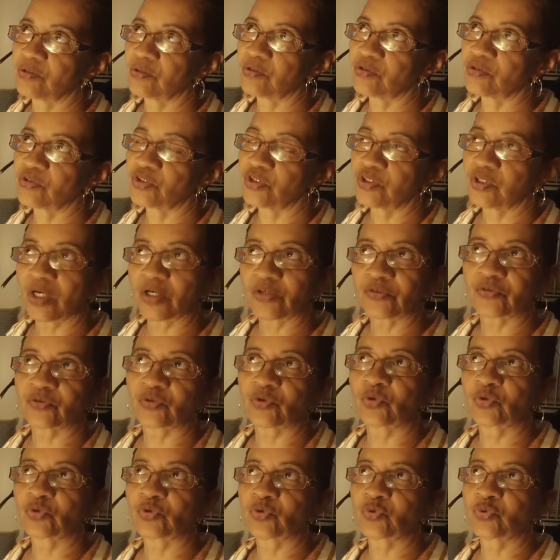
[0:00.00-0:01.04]
she had to
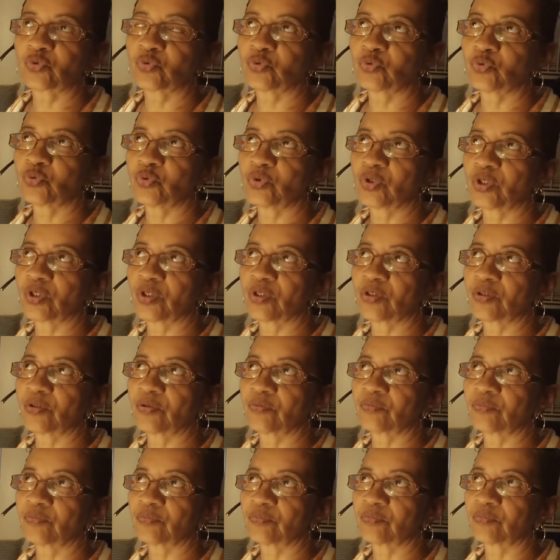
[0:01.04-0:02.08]
go to
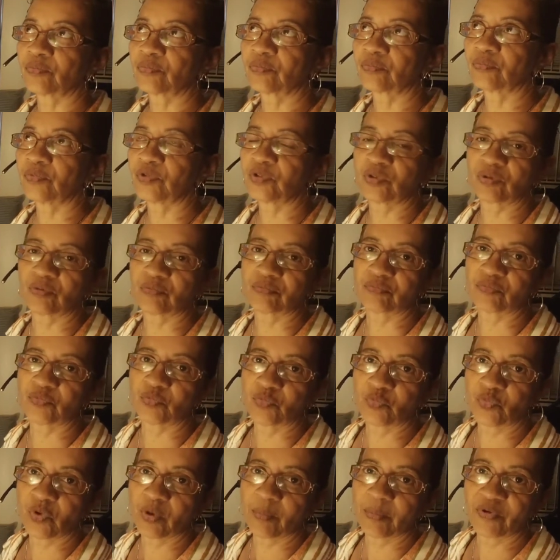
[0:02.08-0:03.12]

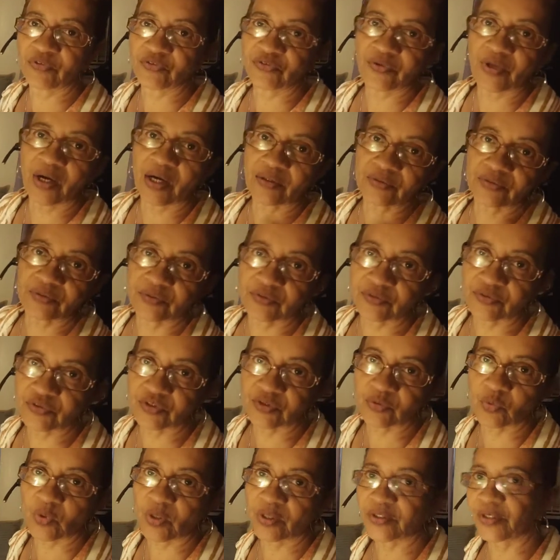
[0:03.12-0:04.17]
women's doctor
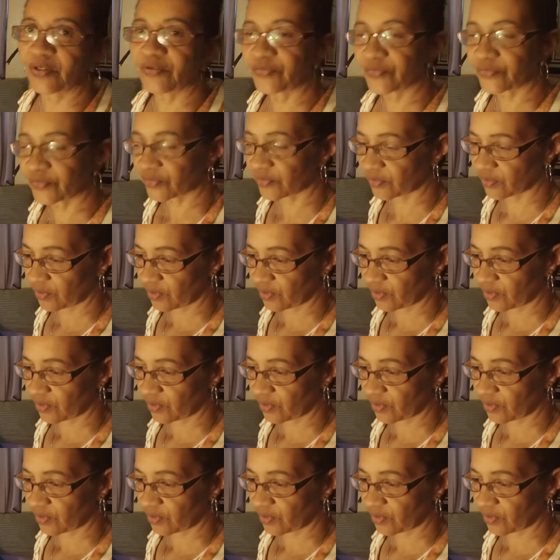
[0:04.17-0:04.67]
GYNs.